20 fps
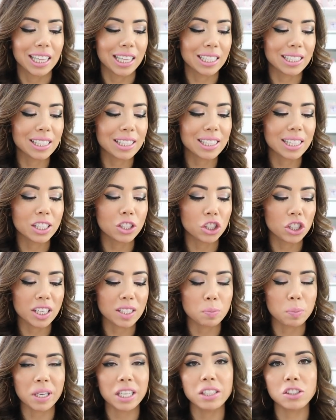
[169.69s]
This is the
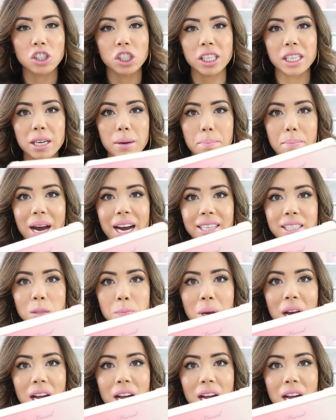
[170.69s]
Just Peachy Mattes